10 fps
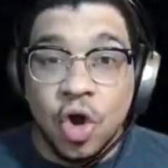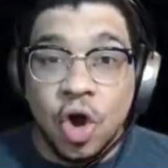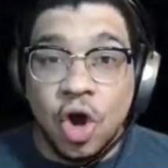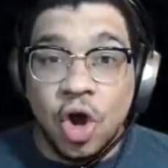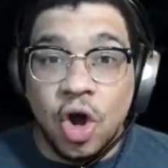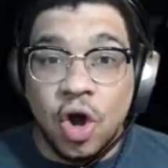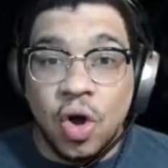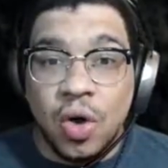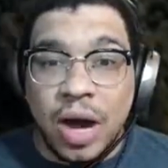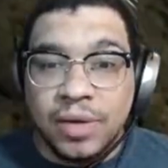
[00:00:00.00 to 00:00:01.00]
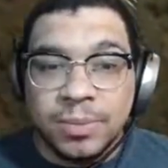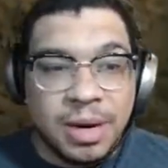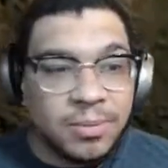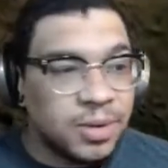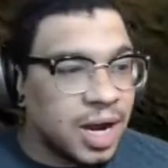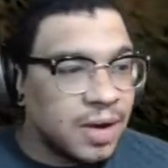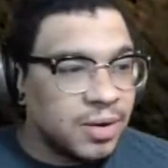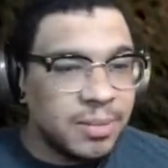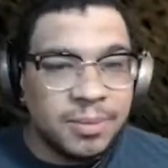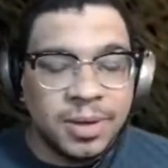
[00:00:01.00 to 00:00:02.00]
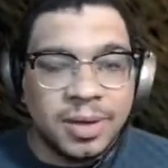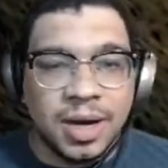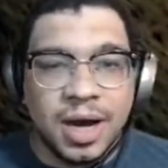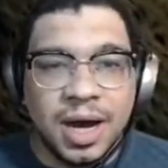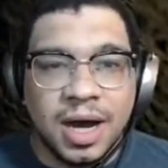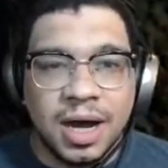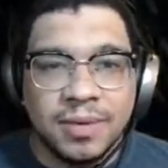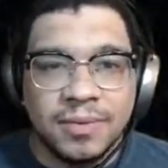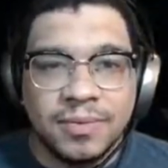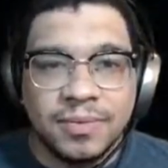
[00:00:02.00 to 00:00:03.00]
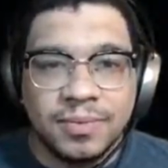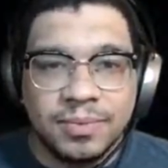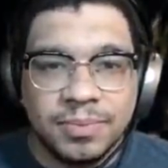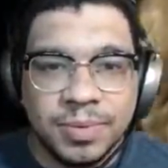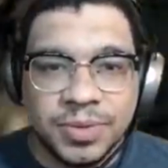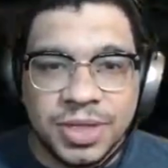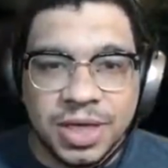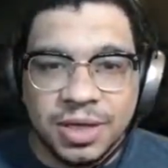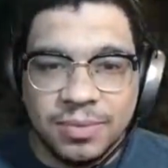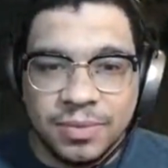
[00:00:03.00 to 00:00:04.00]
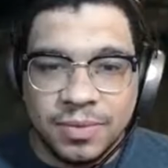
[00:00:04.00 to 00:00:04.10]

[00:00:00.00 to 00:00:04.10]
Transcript: Oh, I remember. I remember. Uh, people said that.